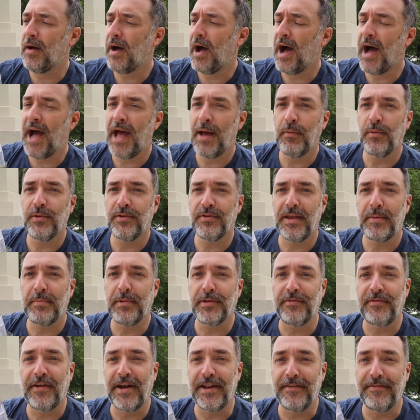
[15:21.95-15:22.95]
I was
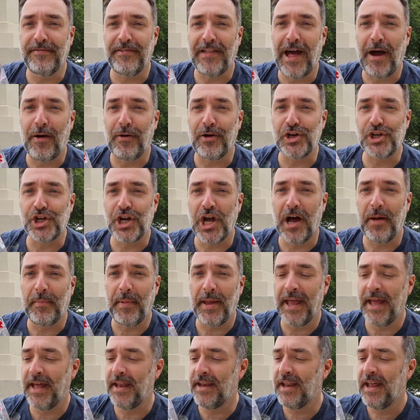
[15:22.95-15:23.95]
able to find a flower shop,
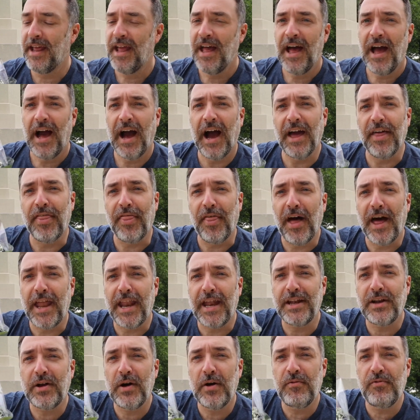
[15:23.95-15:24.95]
and I thought
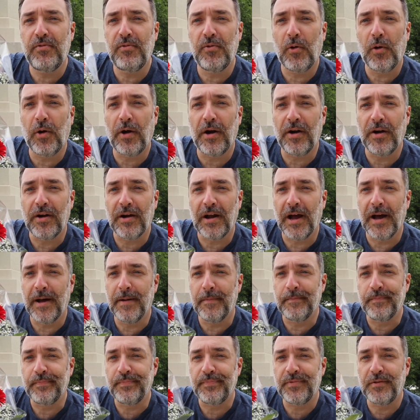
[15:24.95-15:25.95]
I'd go for
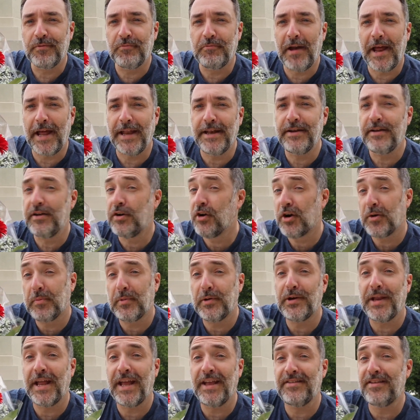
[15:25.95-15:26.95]
red
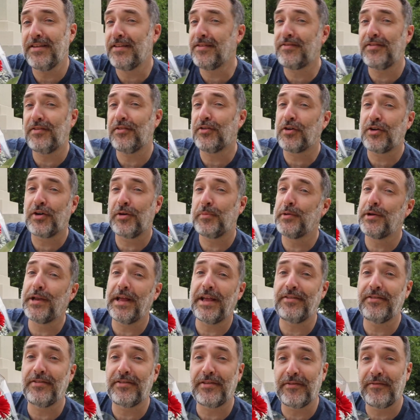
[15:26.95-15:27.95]
Gerber daisies. Gerber
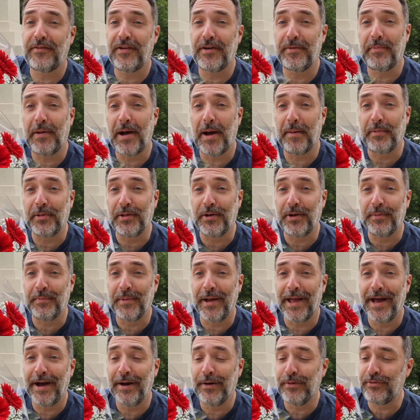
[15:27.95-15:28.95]
daisies are very popular in
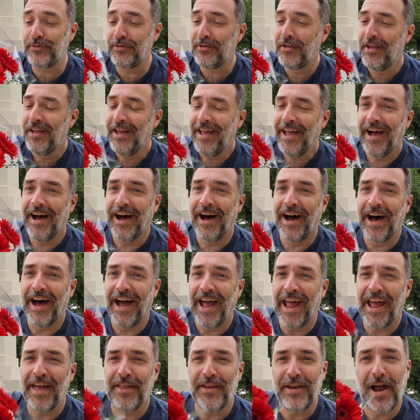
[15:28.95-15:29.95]
my house,
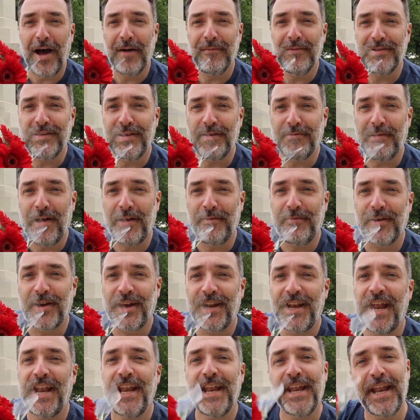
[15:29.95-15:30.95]
and obviously red for
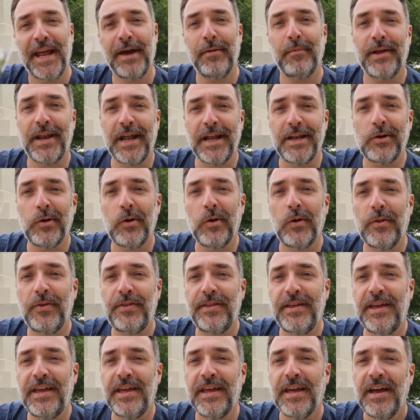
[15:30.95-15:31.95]
Canadian. And when I told
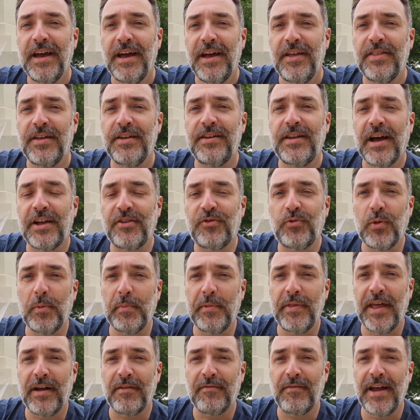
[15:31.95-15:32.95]
the Dutch
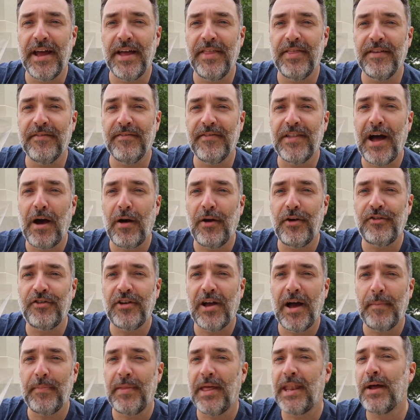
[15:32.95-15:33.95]
woman that ran the flower
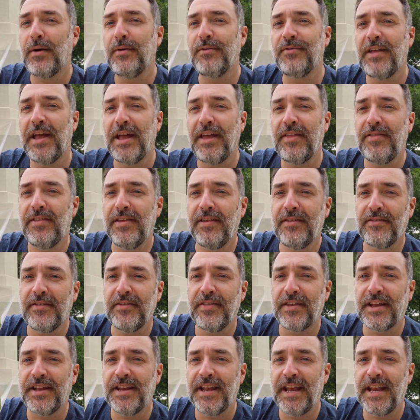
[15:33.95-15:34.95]
shop that I was taking these
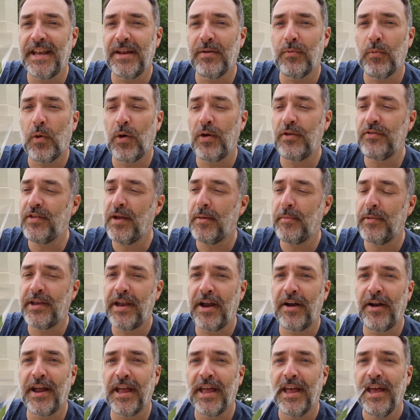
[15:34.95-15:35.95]
to the Canadian War
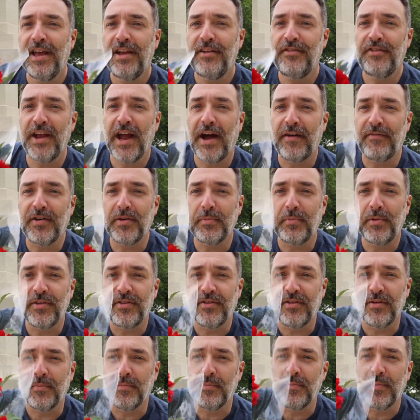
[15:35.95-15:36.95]
Cemetery, she offered to
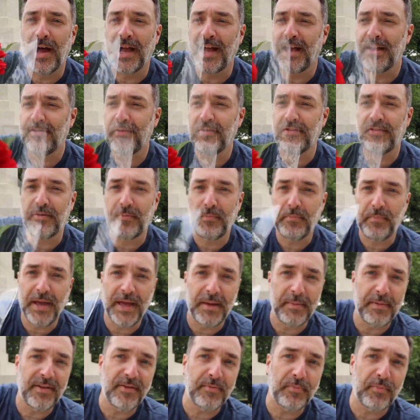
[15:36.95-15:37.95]
put some, I guess those are
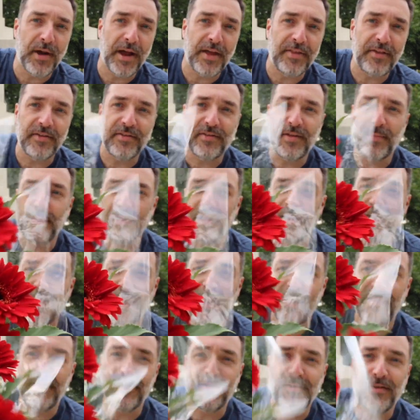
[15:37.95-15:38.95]
baby's breath or something like
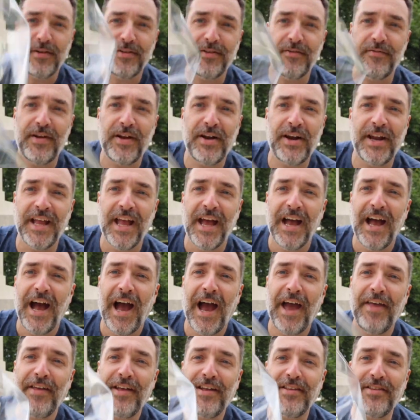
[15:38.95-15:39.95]
that in there. So I
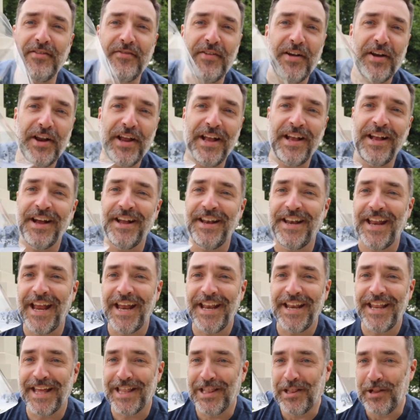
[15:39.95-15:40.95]
think it's a very
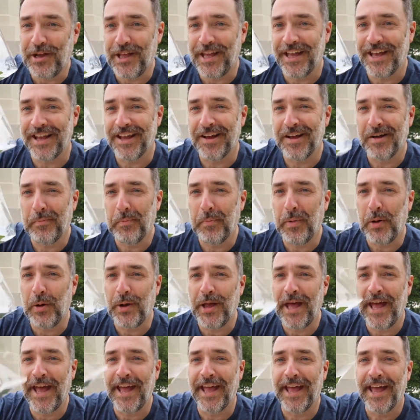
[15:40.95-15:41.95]
Canadian looking
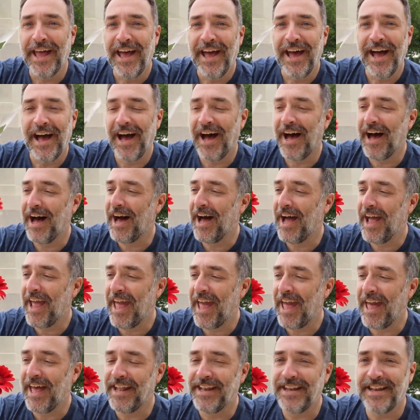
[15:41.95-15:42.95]
bouquet,
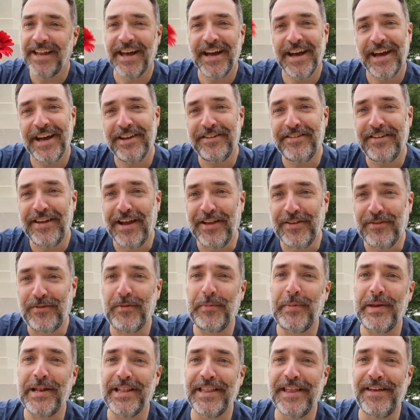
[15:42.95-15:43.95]
and a chance
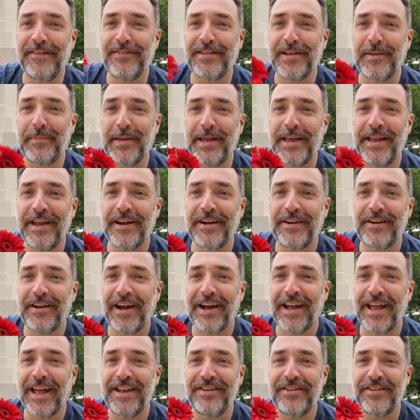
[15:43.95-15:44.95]
for me to leave something here
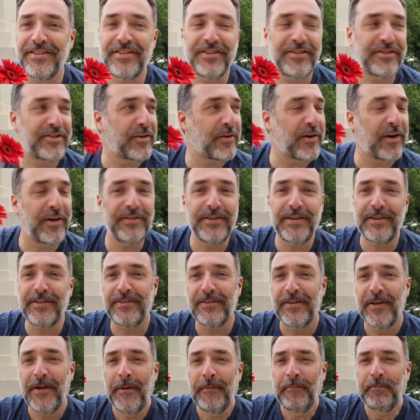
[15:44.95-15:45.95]
again, just to show all these